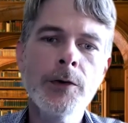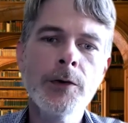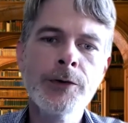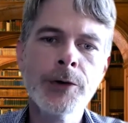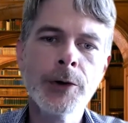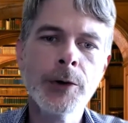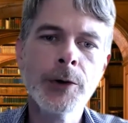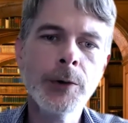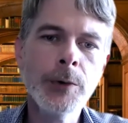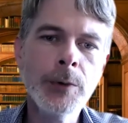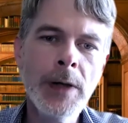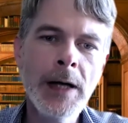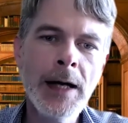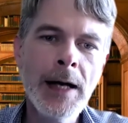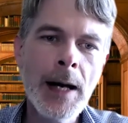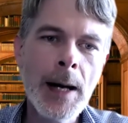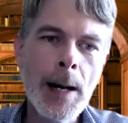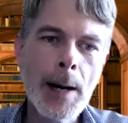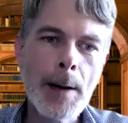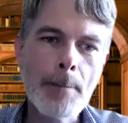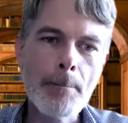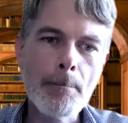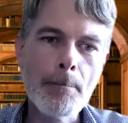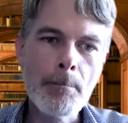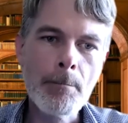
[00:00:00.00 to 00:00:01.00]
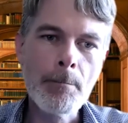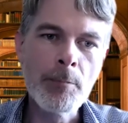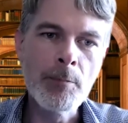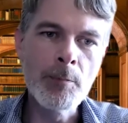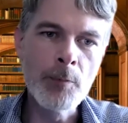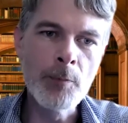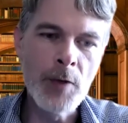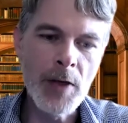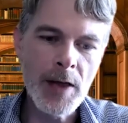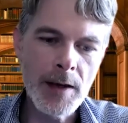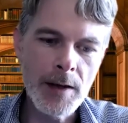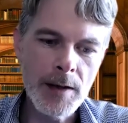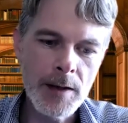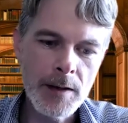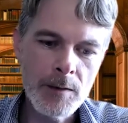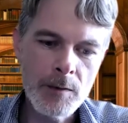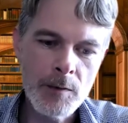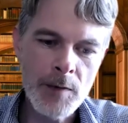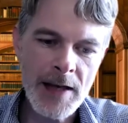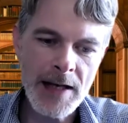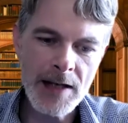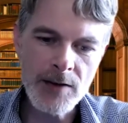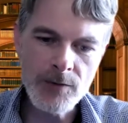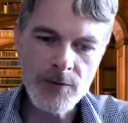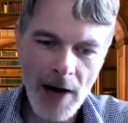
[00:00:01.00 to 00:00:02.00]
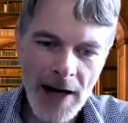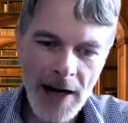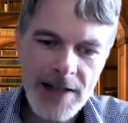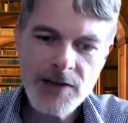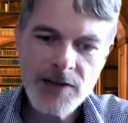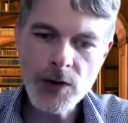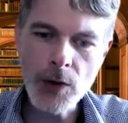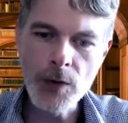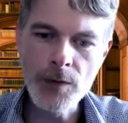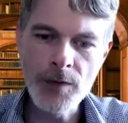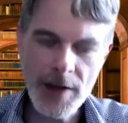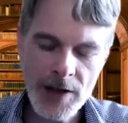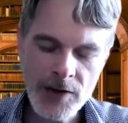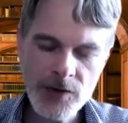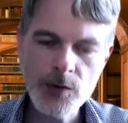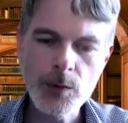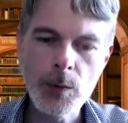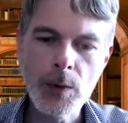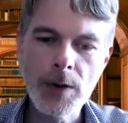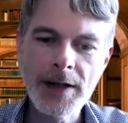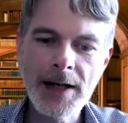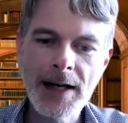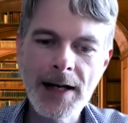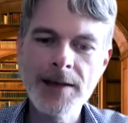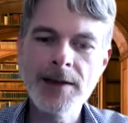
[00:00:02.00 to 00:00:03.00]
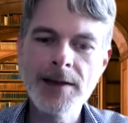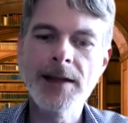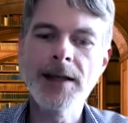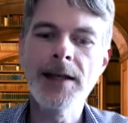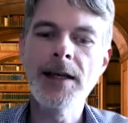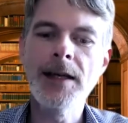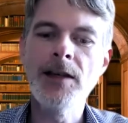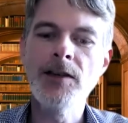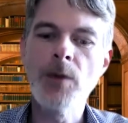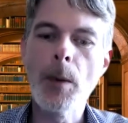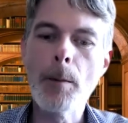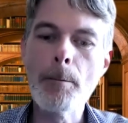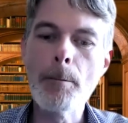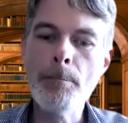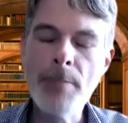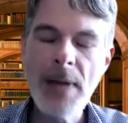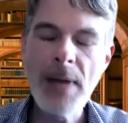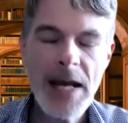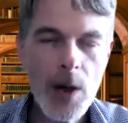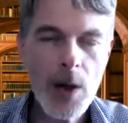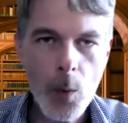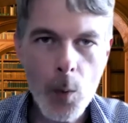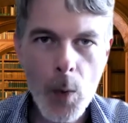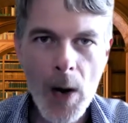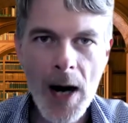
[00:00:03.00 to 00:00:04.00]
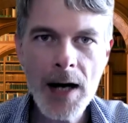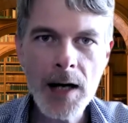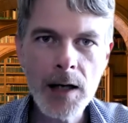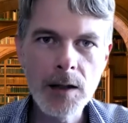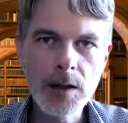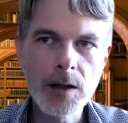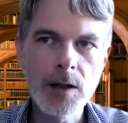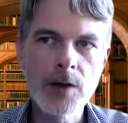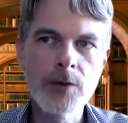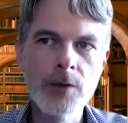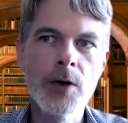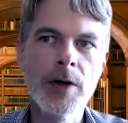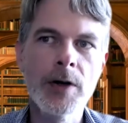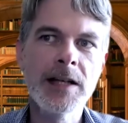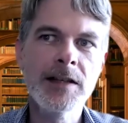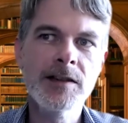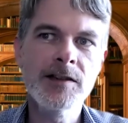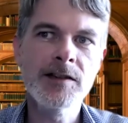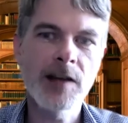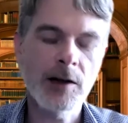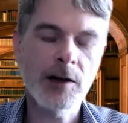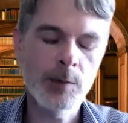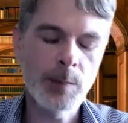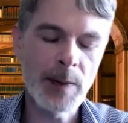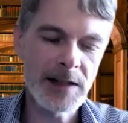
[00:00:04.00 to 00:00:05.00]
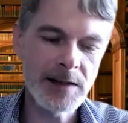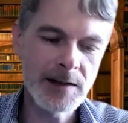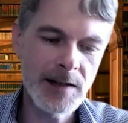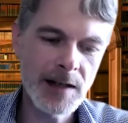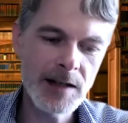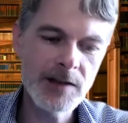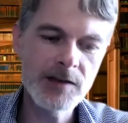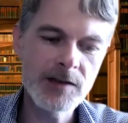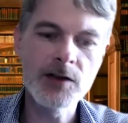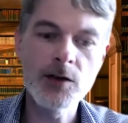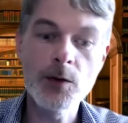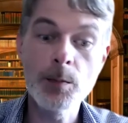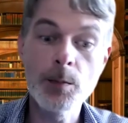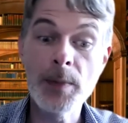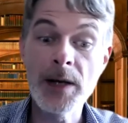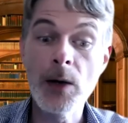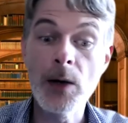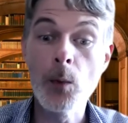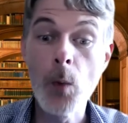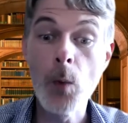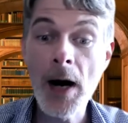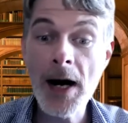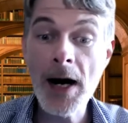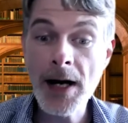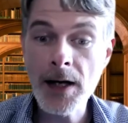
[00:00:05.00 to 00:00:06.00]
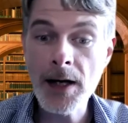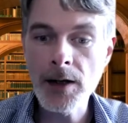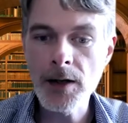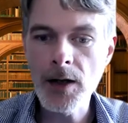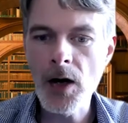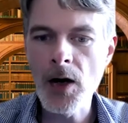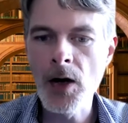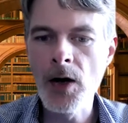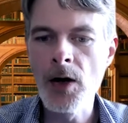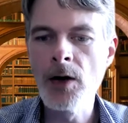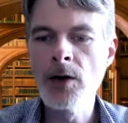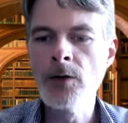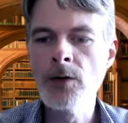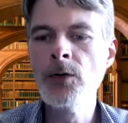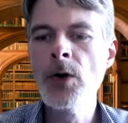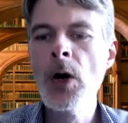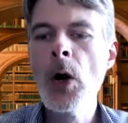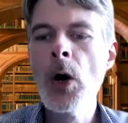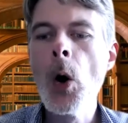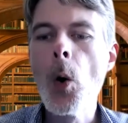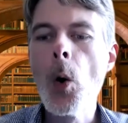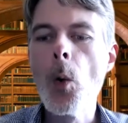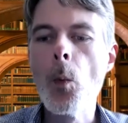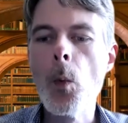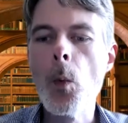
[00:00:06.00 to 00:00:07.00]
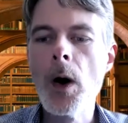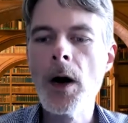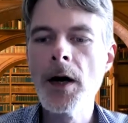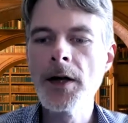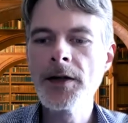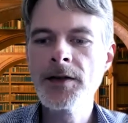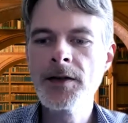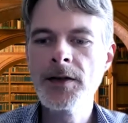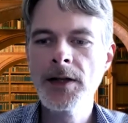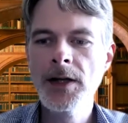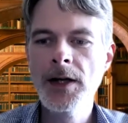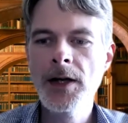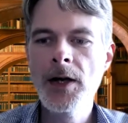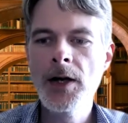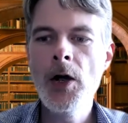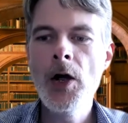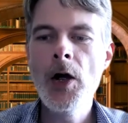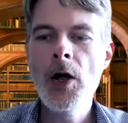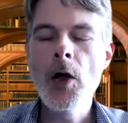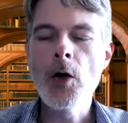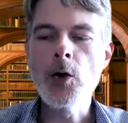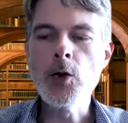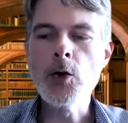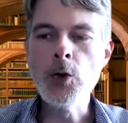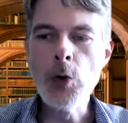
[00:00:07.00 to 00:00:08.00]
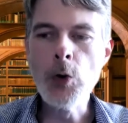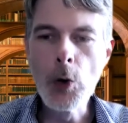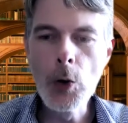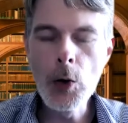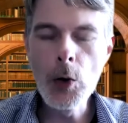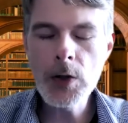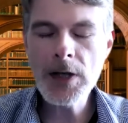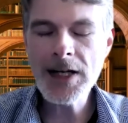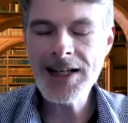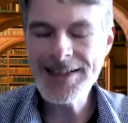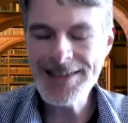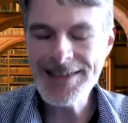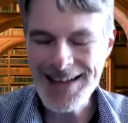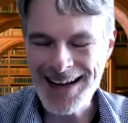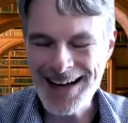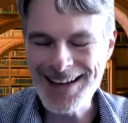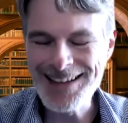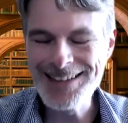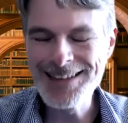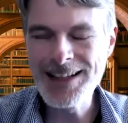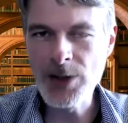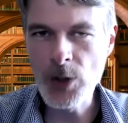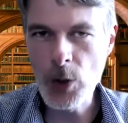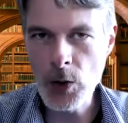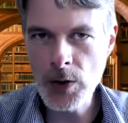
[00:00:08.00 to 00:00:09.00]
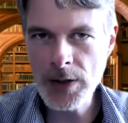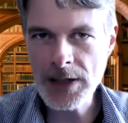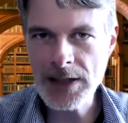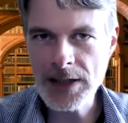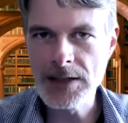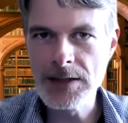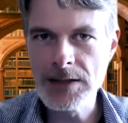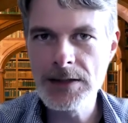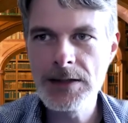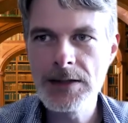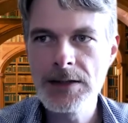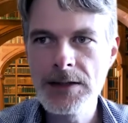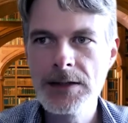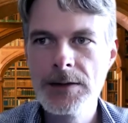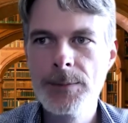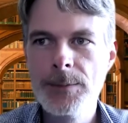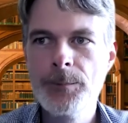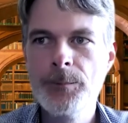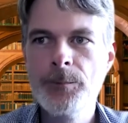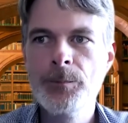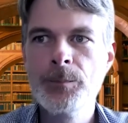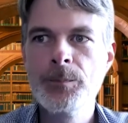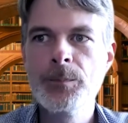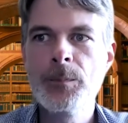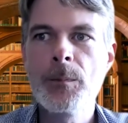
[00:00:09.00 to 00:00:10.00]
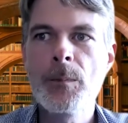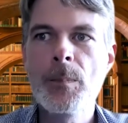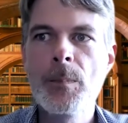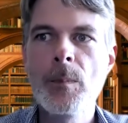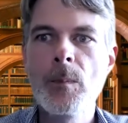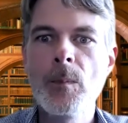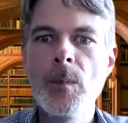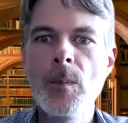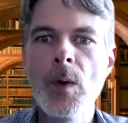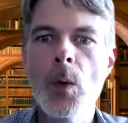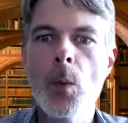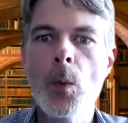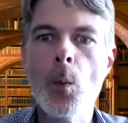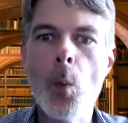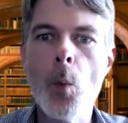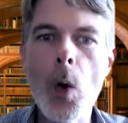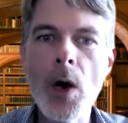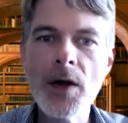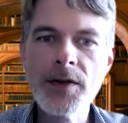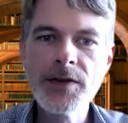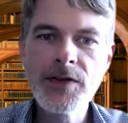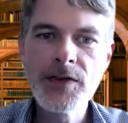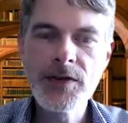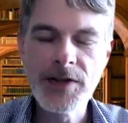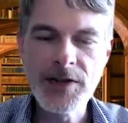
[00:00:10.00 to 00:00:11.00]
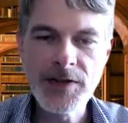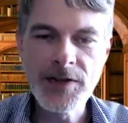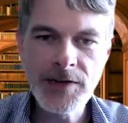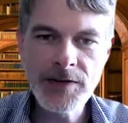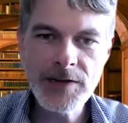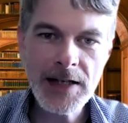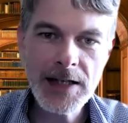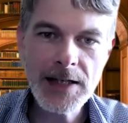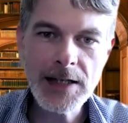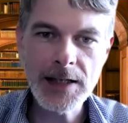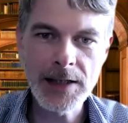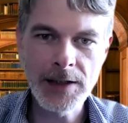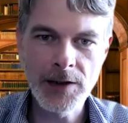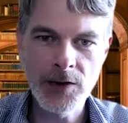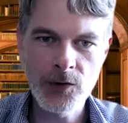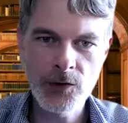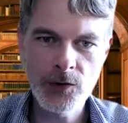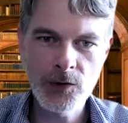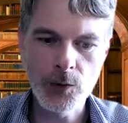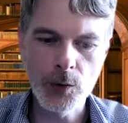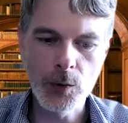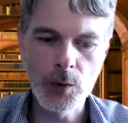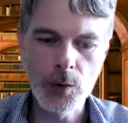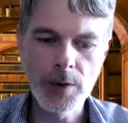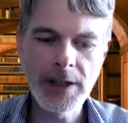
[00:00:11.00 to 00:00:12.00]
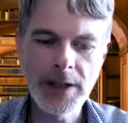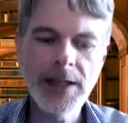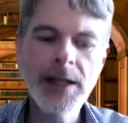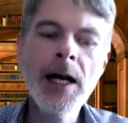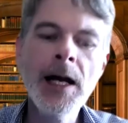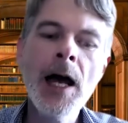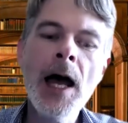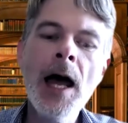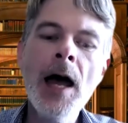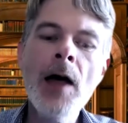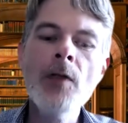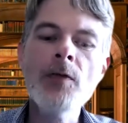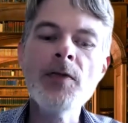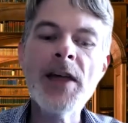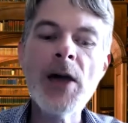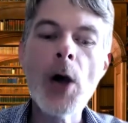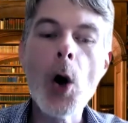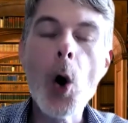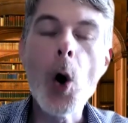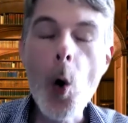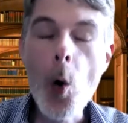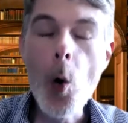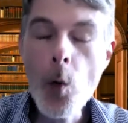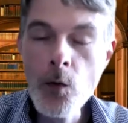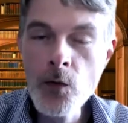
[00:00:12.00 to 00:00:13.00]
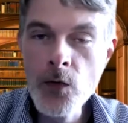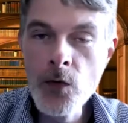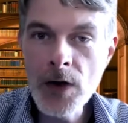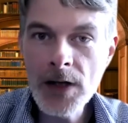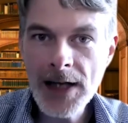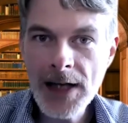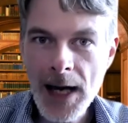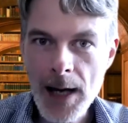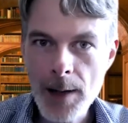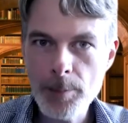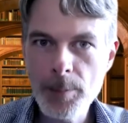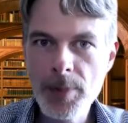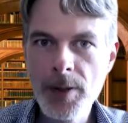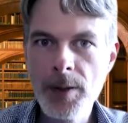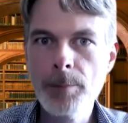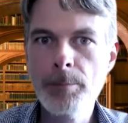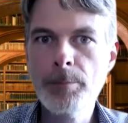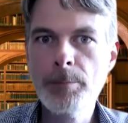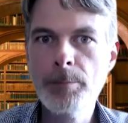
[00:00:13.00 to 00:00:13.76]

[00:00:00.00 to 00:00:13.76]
So the the advice on this one, I think, is be aware of audience expectations, be aware of what your intended audience wants to see in a story, the overlap